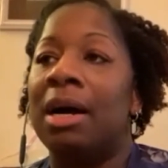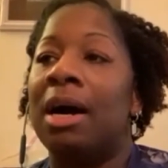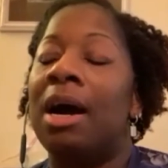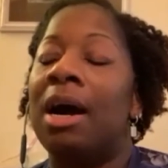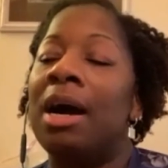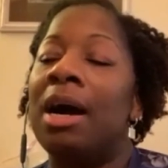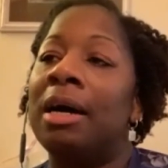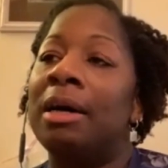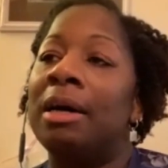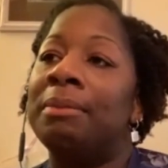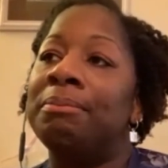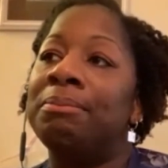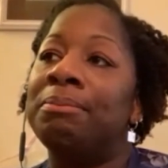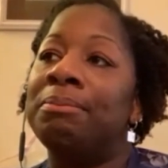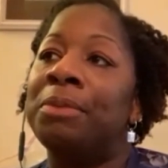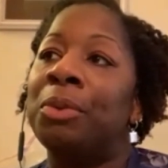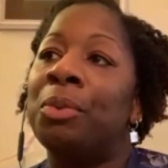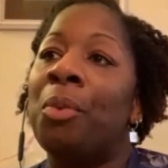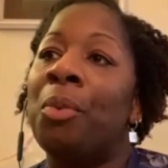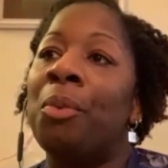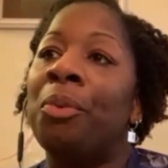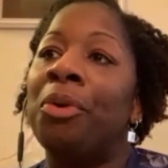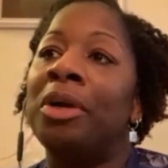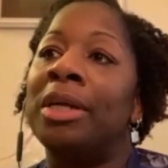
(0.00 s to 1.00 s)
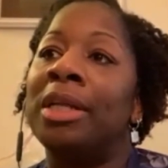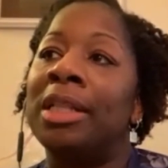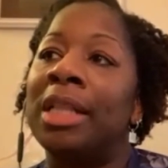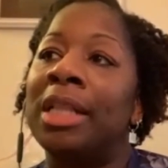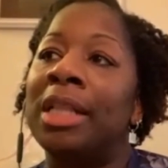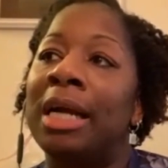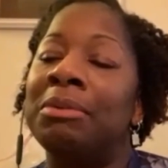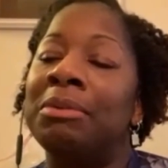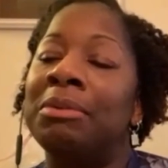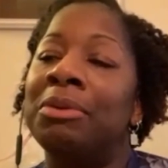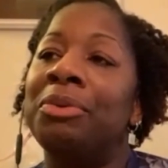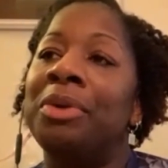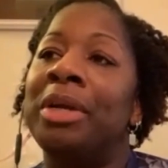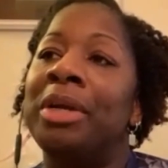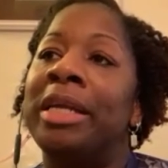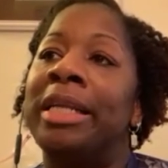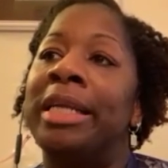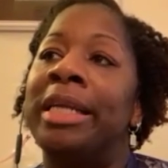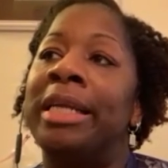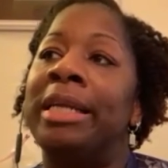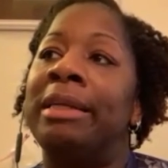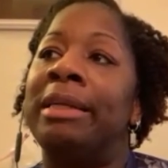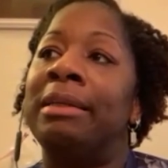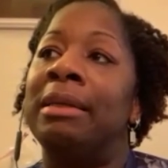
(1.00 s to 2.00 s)
But when we're
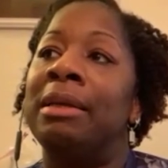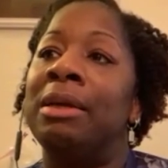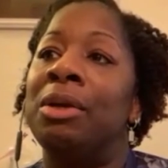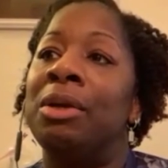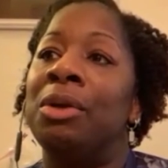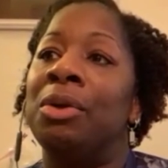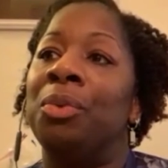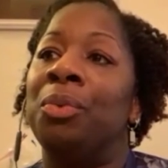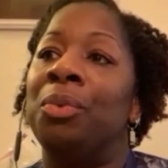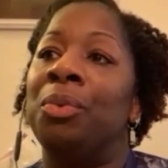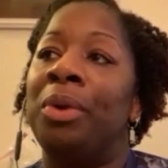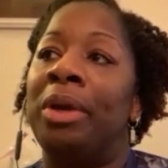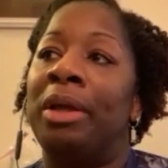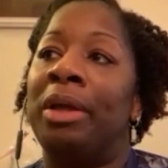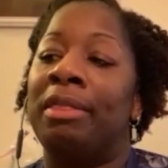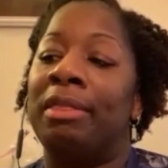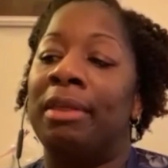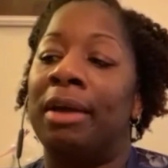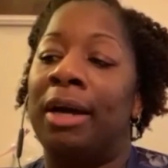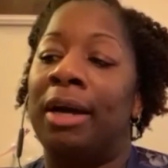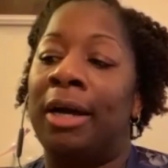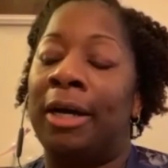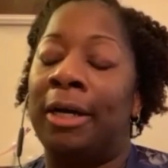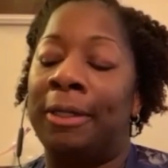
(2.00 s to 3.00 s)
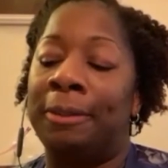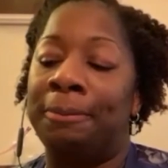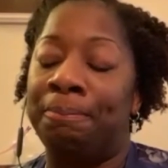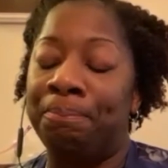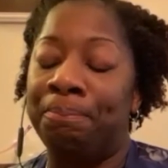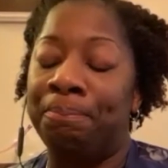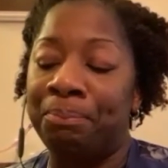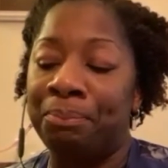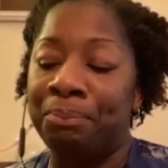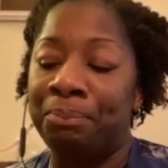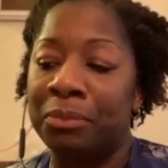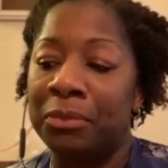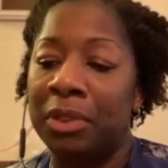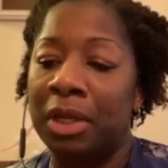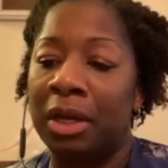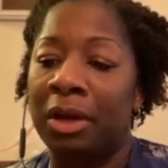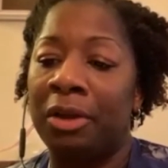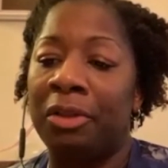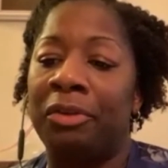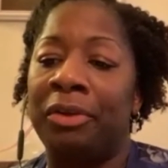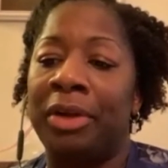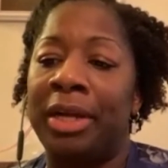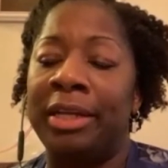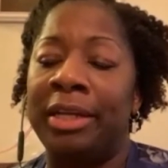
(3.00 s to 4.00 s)
collaborating with
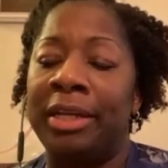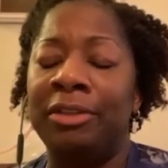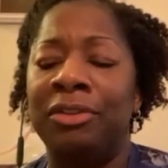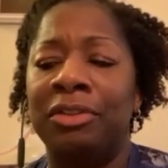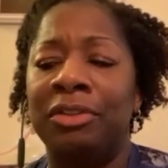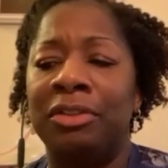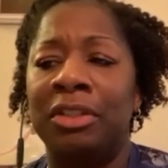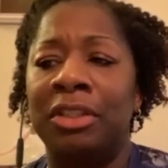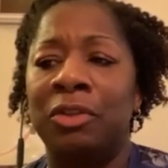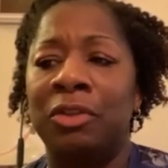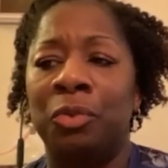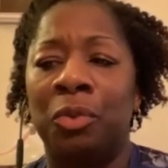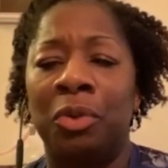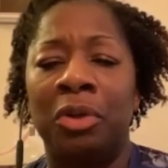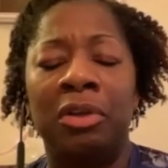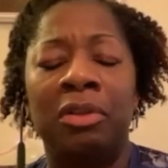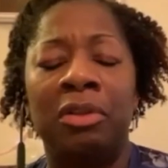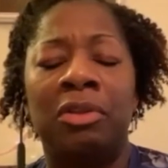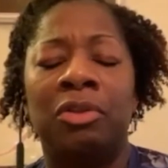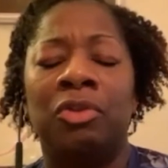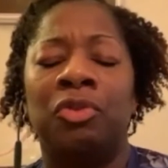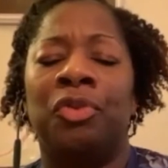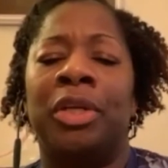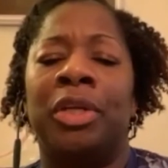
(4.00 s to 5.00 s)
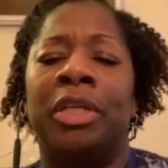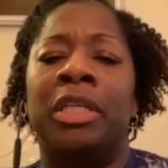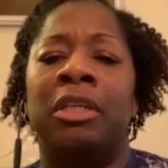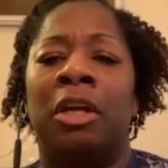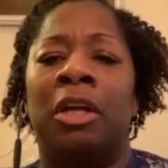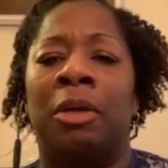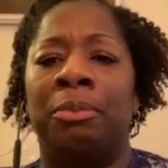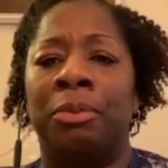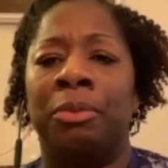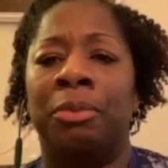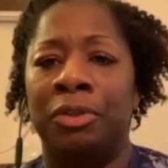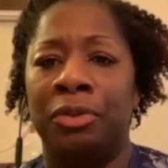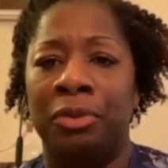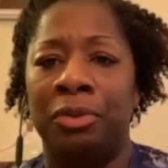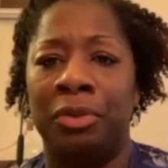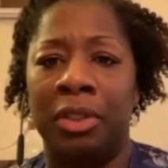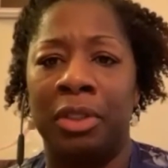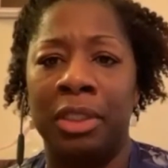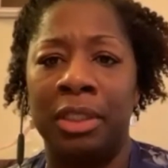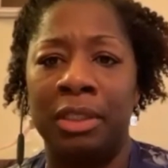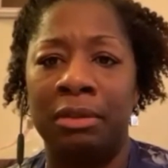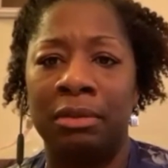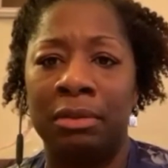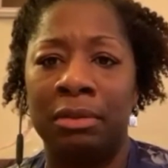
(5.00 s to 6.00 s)
other agencies, what are the training
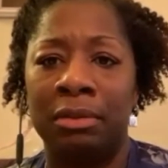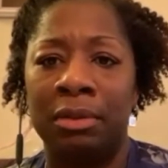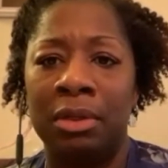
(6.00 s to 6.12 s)
opportunities?